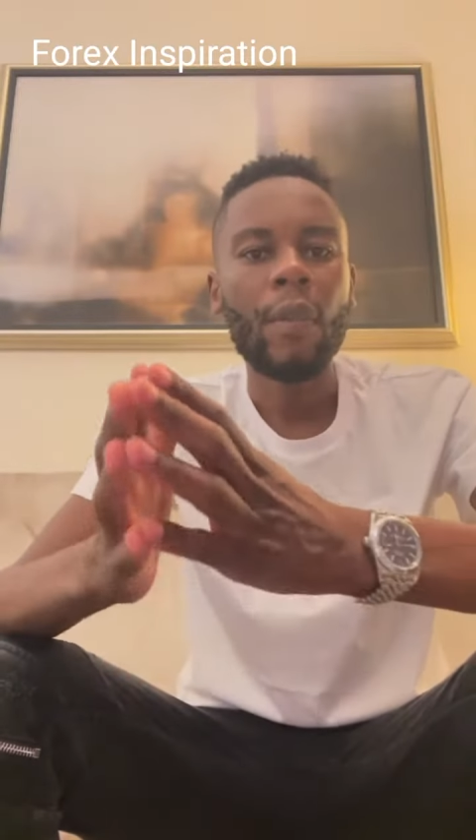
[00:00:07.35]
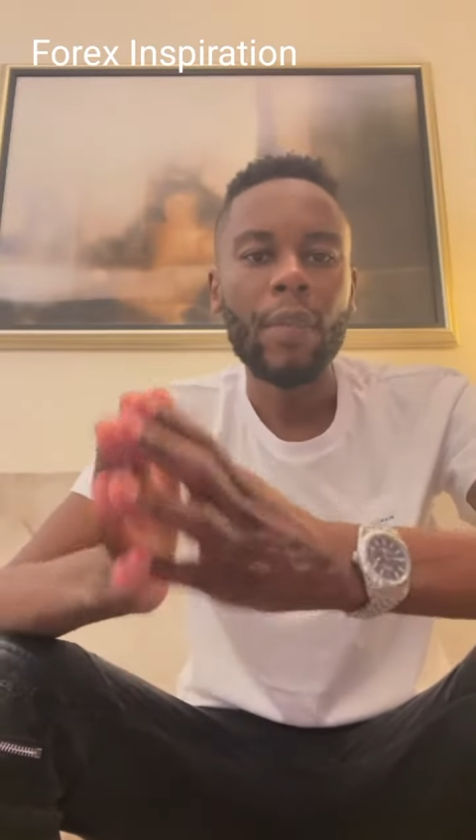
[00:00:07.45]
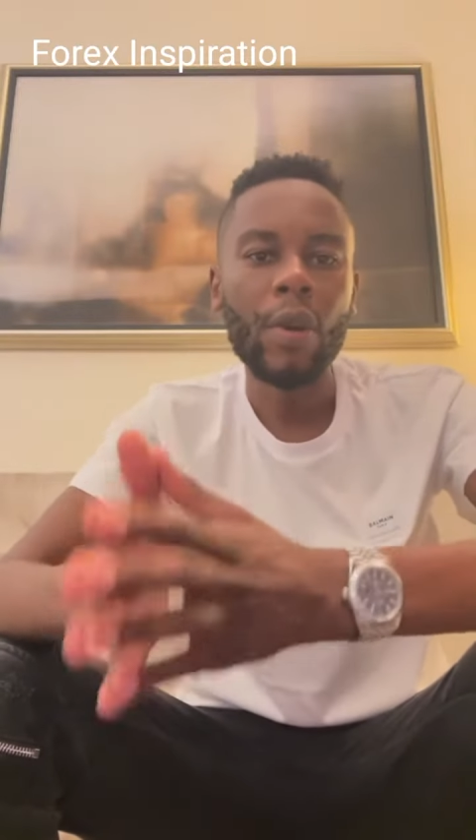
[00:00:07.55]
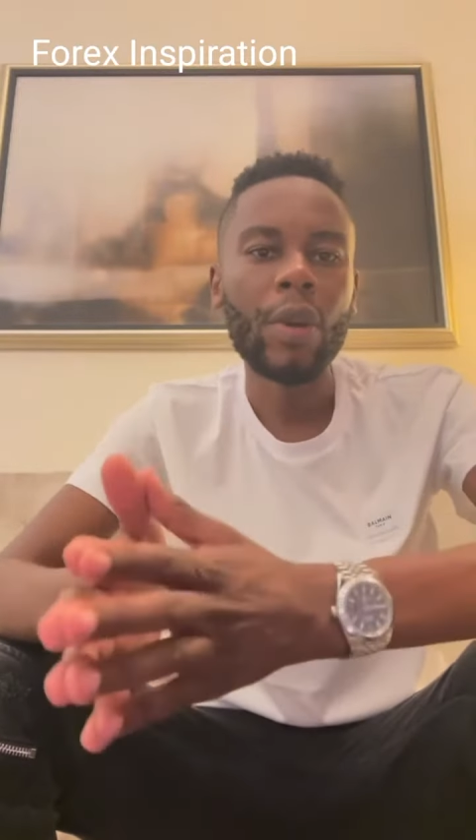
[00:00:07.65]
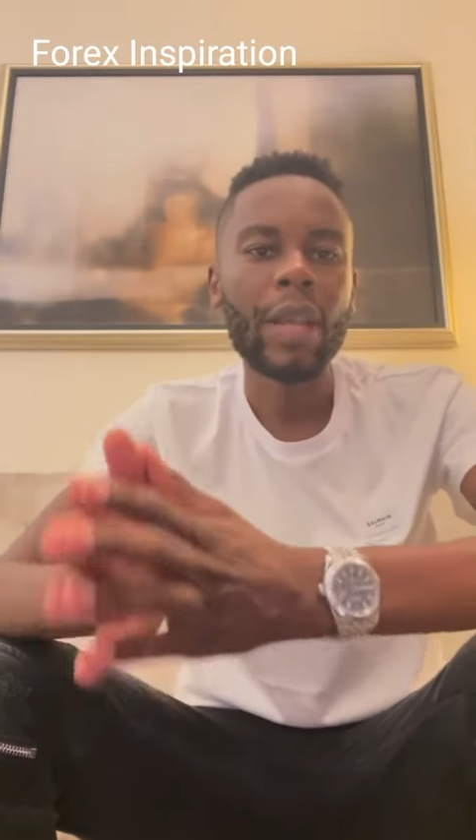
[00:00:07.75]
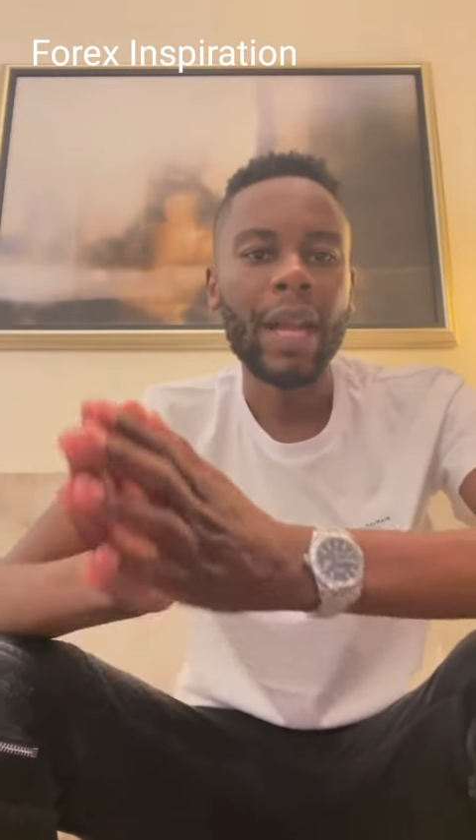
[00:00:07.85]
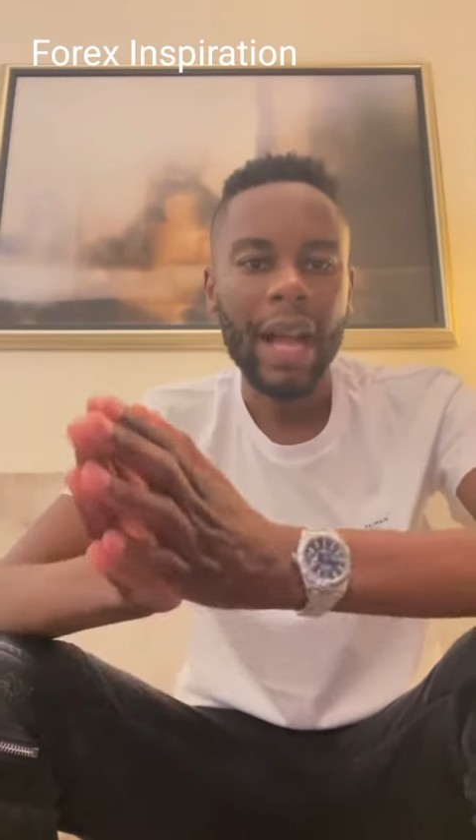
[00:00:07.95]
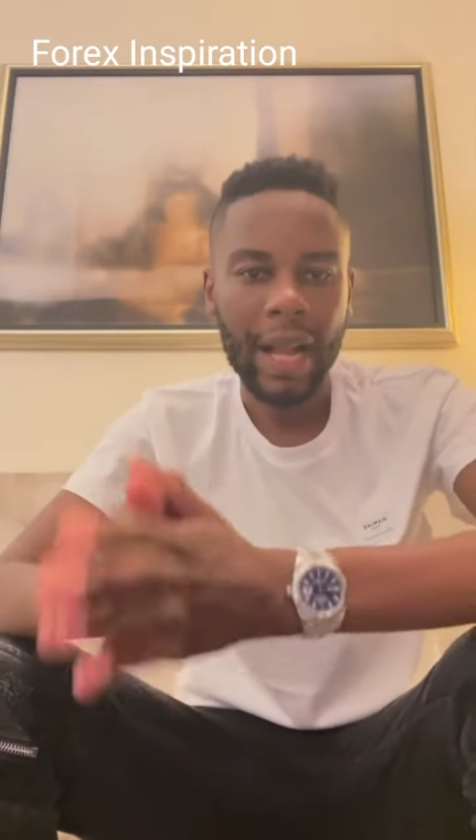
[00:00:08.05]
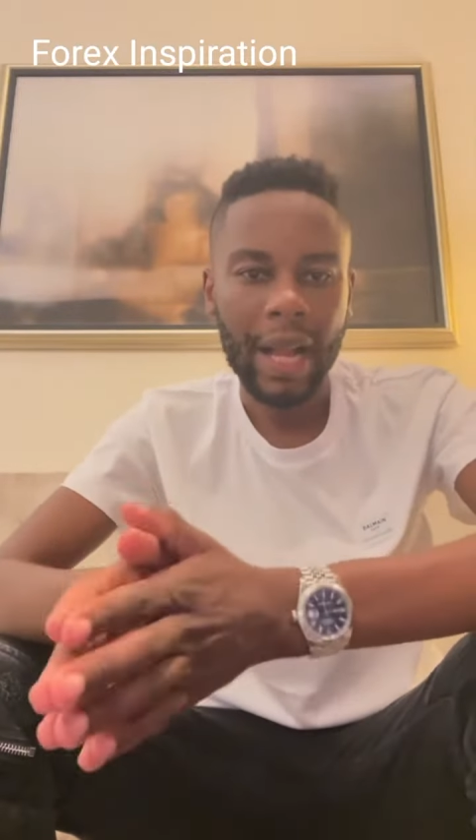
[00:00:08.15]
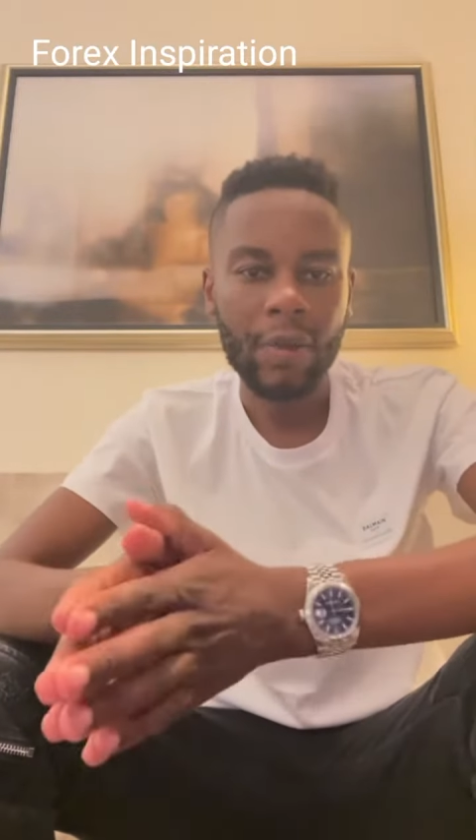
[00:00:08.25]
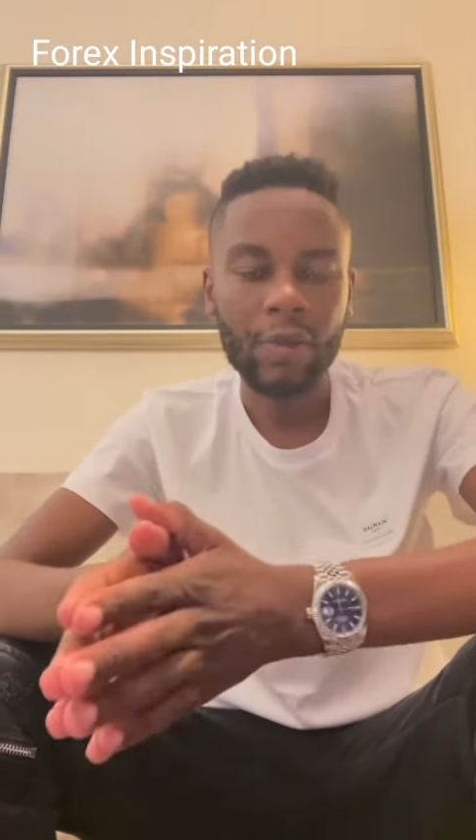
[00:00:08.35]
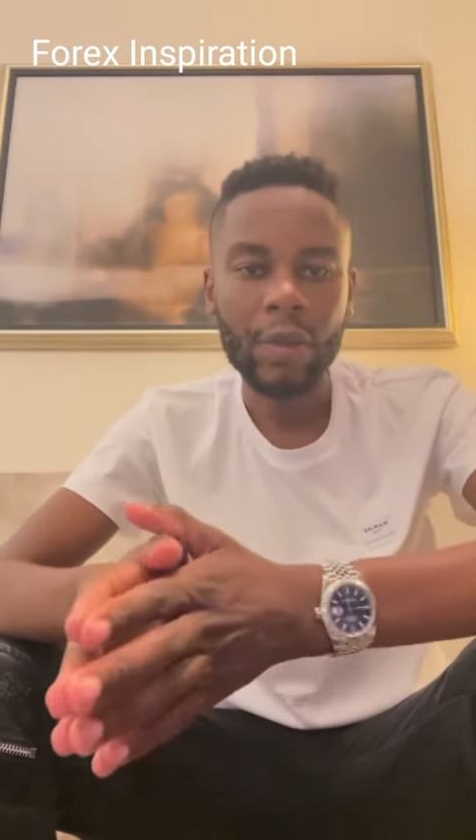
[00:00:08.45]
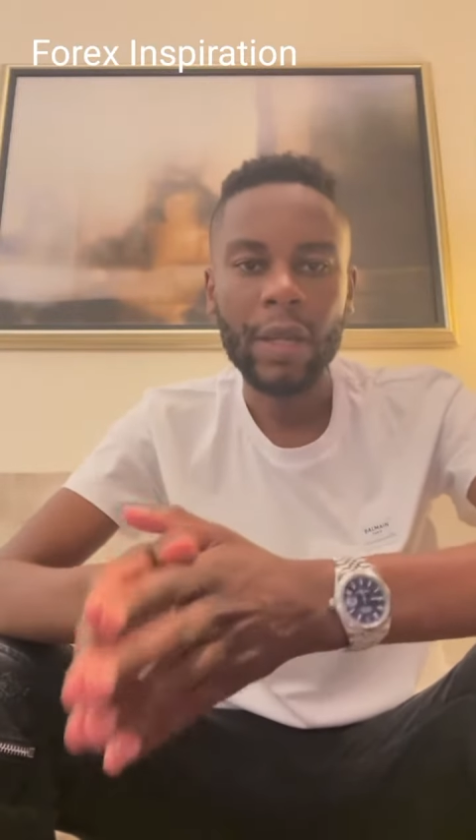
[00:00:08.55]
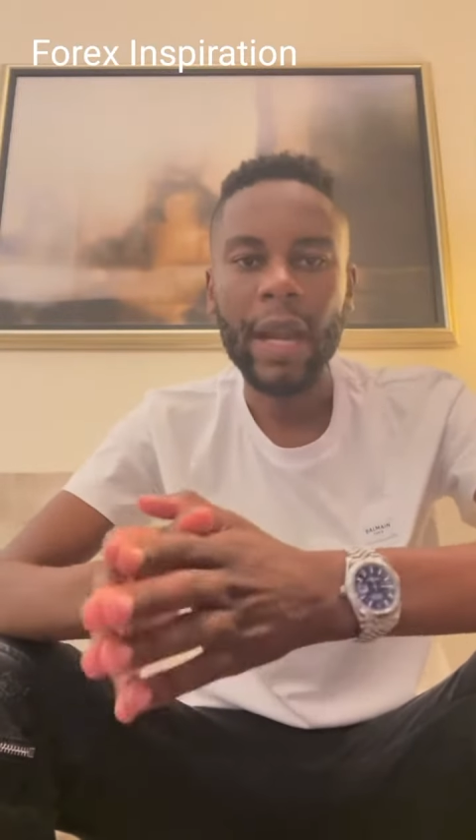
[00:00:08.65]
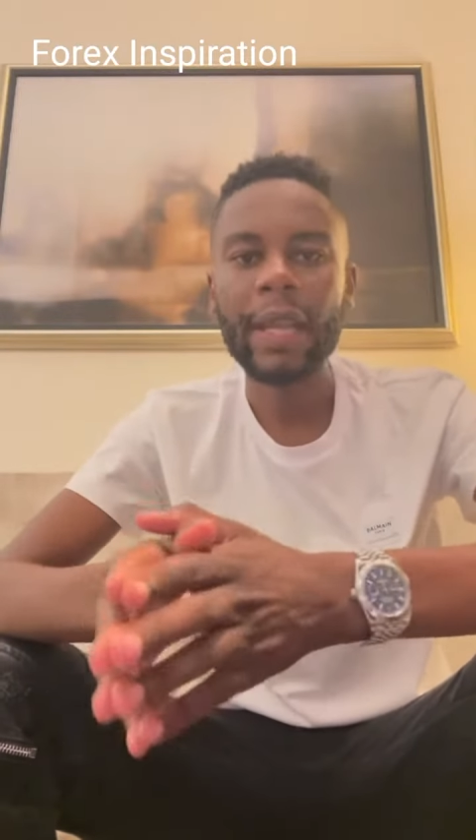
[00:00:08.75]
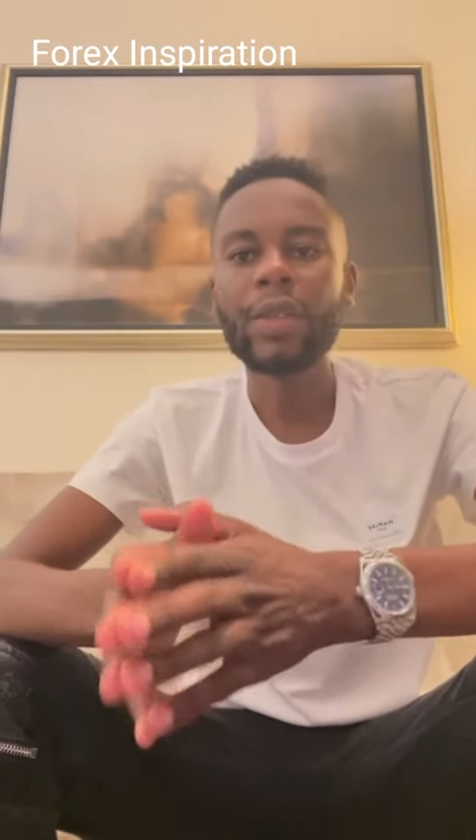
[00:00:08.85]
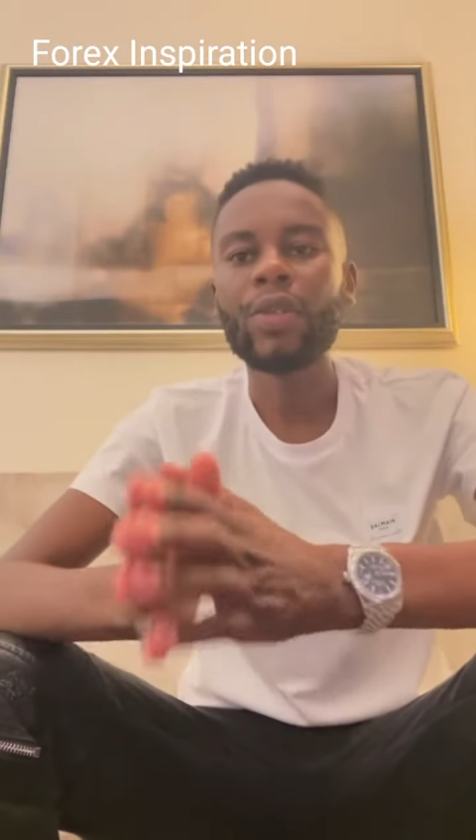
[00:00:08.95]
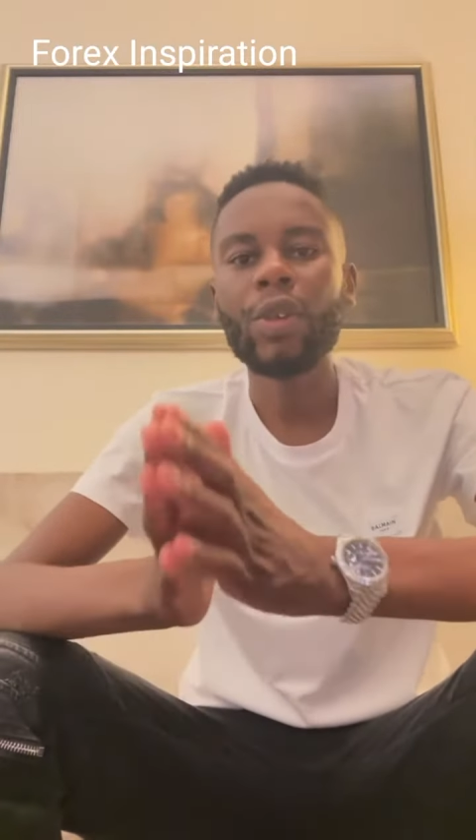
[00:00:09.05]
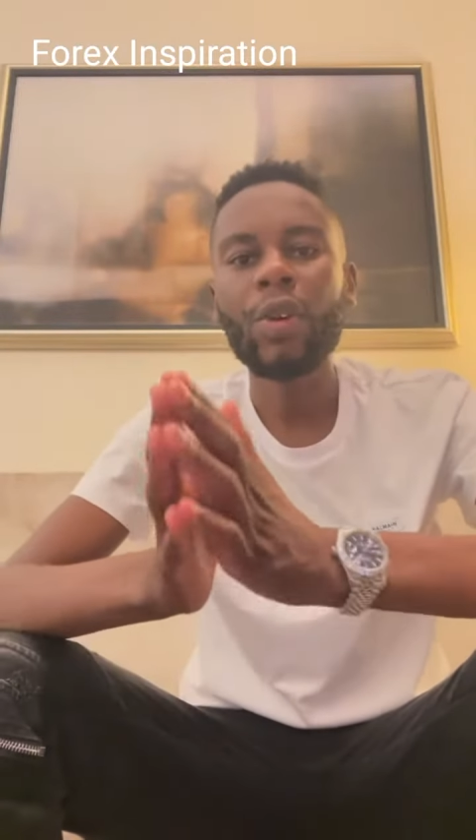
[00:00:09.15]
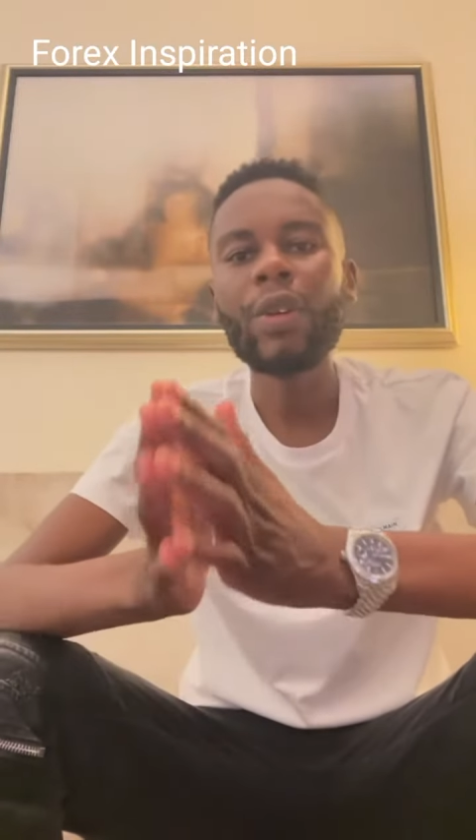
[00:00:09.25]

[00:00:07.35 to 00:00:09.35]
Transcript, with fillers: blowing accounts right so the